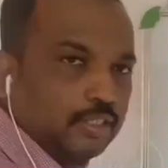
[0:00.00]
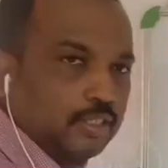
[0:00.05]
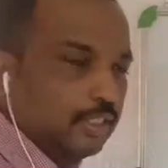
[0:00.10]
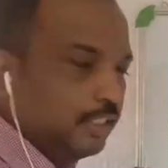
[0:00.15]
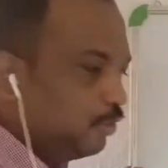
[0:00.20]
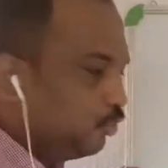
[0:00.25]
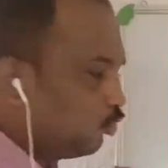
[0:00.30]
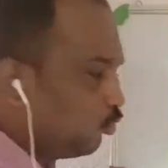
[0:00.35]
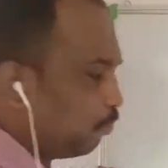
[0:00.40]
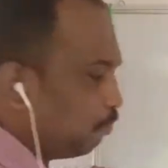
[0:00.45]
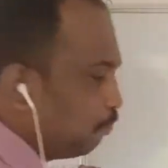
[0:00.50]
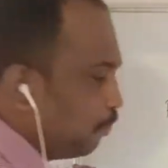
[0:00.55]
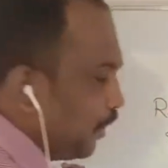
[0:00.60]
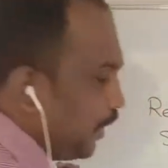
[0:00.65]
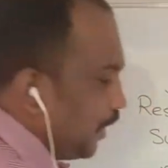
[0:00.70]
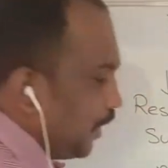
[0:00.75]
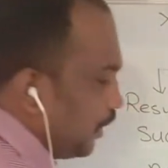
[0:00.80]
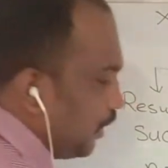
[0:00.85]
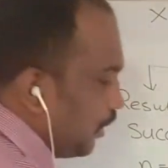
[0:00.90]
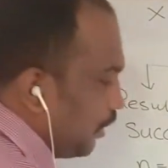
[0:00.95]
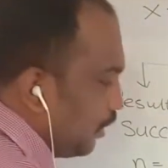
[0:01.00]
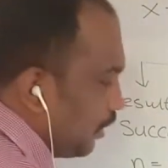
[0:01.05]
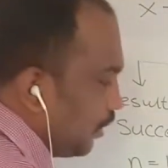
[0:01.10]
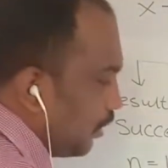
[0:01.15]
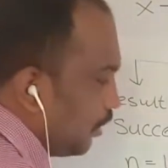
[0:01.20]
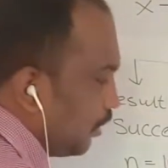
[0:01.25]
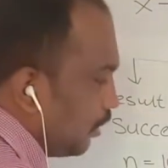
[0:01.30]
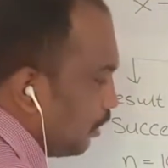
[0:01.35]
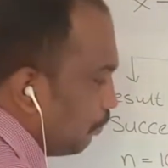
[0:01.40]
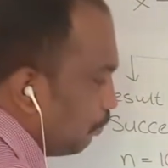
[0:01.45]
into p
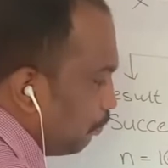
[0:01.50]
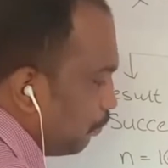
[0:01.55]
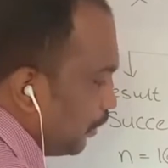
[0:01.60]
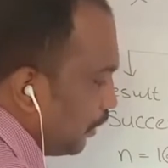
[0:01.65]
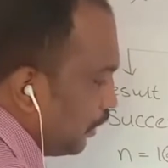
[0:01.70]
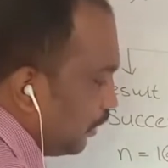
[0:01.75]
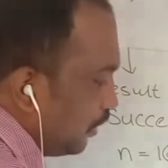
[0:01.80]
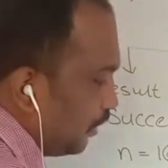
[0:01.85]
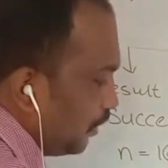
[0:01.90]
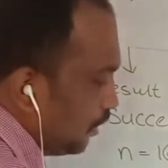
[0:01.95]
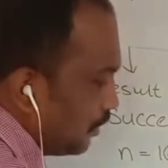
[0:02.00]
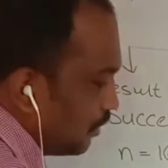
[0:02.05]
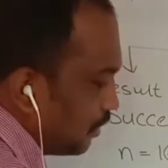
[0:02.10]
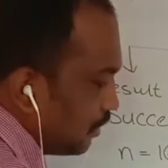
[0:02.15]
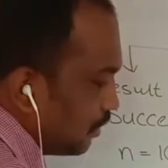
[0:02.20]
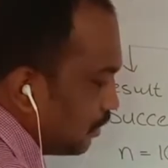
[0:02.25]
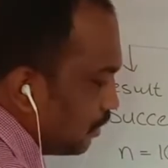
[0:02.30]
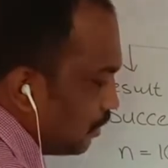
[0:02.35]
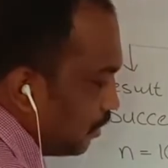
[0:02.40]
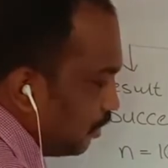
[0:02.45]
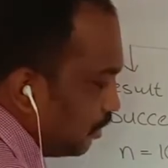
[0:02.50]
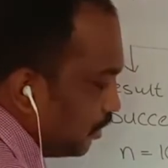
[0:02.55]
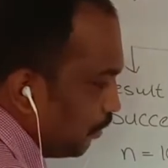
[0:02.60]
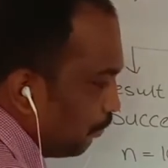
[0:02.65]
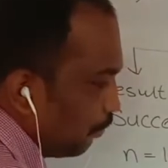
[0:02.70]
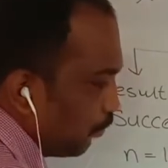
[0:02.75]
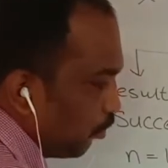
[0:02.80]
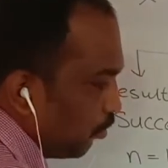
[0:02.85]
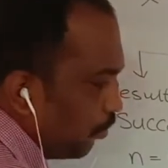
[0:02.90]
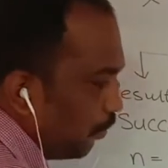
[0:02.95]
is the
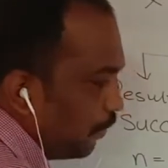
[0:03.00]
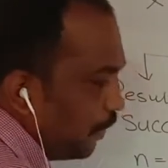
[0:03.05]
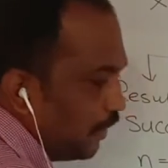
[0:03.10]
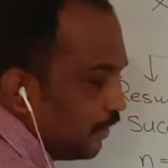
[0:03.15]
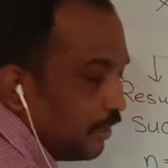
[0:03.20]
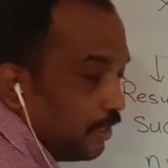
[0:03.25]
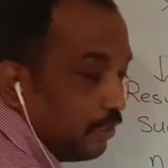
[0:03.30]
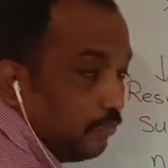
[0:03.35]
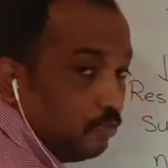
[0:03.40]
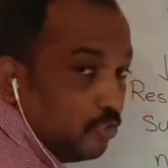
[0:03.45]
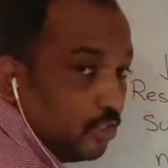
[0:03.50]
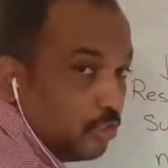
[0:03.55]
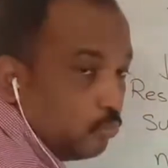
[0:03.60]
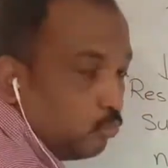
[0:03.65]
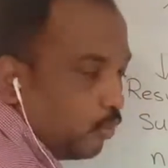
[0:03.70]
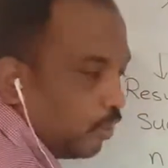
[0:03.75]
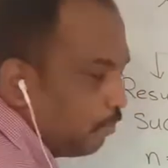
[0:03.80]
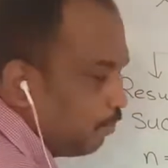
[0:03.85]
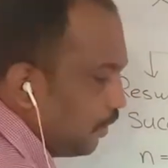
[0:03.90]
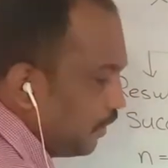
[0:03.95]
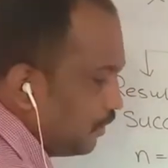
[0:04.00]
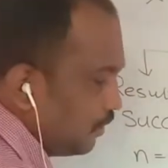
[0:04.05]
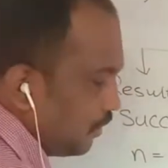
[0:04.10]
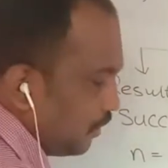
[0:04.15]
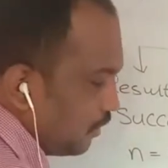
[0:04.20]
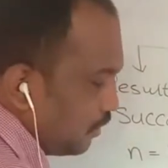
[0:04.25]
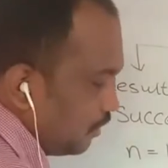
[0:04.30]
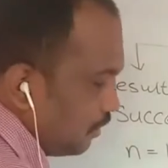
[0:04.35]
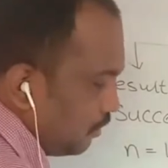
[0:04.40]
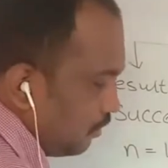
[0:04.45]
probability, which is 1 by
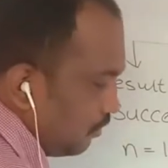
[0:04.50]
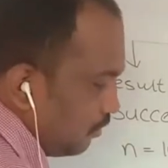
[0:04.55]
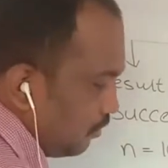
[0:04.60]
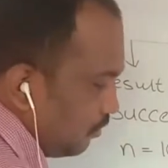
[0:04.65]
6,